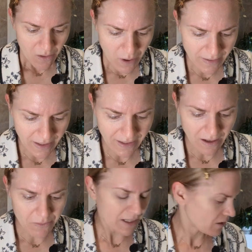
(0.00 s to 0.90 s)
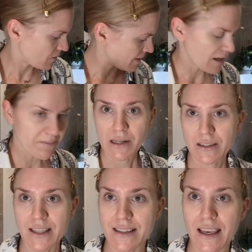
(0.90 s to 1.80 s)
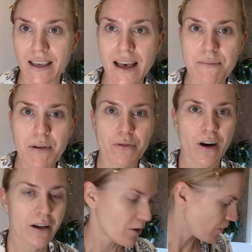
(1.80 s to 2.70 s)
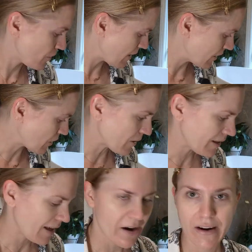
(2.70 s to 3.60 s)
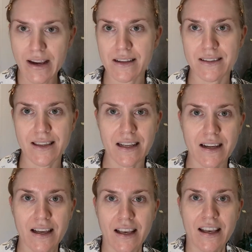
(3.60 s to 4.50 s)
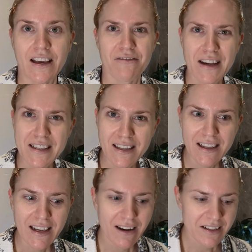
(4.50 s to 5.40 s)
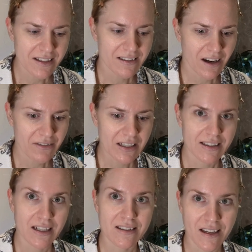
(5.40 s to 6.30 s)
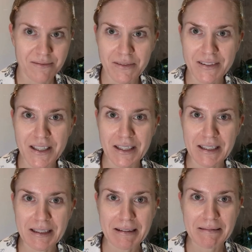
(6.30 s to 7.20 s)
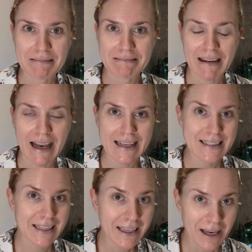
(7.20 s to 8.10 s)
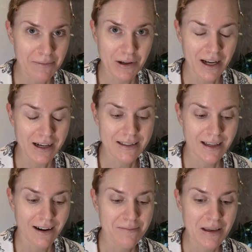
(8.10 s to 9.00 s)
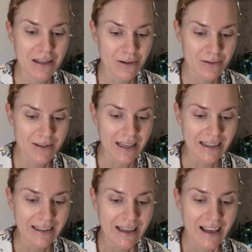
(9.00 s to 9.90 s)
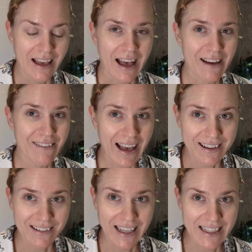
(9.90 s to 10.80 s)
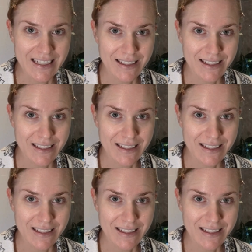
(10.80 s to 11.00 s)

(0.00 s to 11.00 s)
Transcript: One thing that I wanted to say about the skincare before I go in there is that recently I discovered that some of the skincare products that I've been using have alkaline.